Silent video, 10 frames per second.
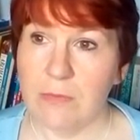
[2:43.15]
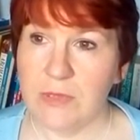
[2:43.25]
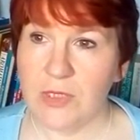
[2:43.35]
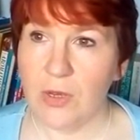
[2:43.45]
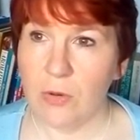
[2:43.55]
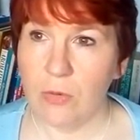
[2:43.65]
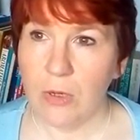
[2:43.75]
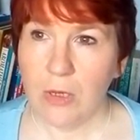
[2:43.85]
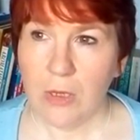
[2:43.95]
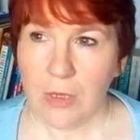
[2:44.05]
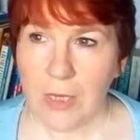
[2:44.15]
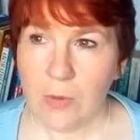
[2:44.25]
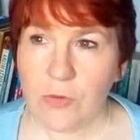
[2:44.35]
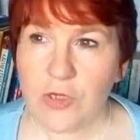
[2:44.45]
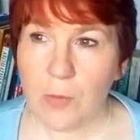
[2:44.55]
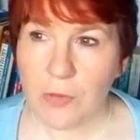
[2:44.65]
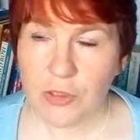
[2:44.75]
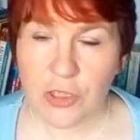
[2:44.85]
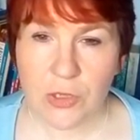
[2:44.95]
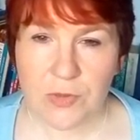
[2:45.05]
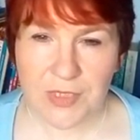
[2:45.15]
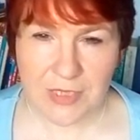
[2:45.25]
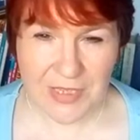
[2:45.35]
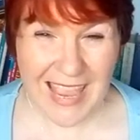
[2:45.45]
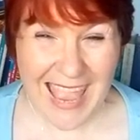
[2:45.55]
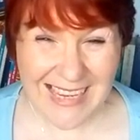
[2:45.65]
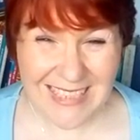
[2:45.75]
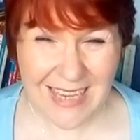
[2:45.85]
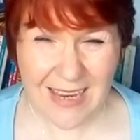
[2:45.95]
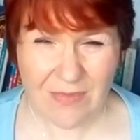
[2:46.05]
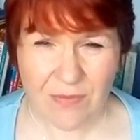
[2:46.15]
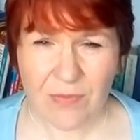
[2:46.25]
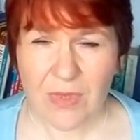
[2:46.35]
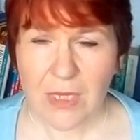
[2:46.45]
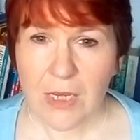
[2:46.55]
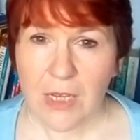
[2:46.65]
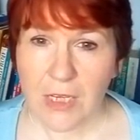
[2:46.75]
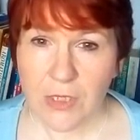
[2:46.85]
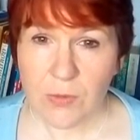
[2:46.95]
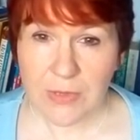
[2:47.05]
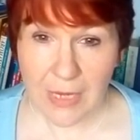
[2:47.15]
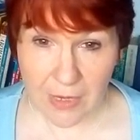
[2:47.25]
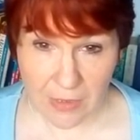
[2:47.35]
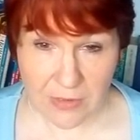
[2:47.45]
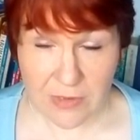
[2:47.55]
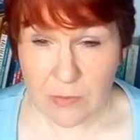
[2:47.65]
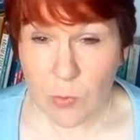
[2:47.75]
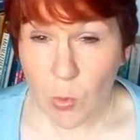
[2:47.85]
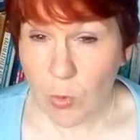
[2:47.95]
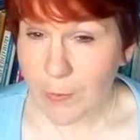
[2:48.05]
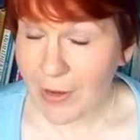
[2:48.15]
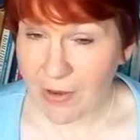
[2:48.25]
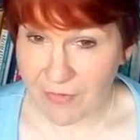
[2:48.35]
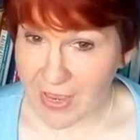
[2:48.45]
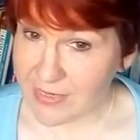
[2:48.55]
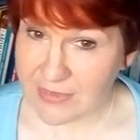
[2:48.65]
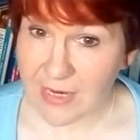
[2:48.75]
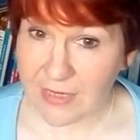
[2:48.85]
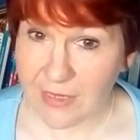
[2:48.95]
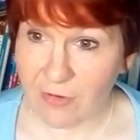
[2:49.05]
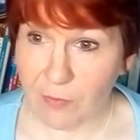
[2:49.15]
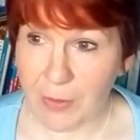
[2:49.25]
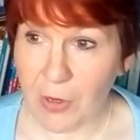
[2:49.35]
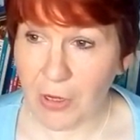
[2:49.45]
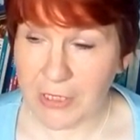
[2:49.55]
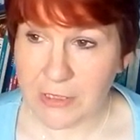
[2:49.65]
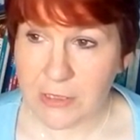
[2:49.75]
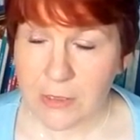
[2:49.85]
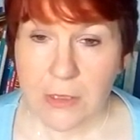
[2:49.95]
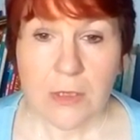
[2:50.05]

so it was common to use things like hexane, and you would get a small amount of hexane left behind.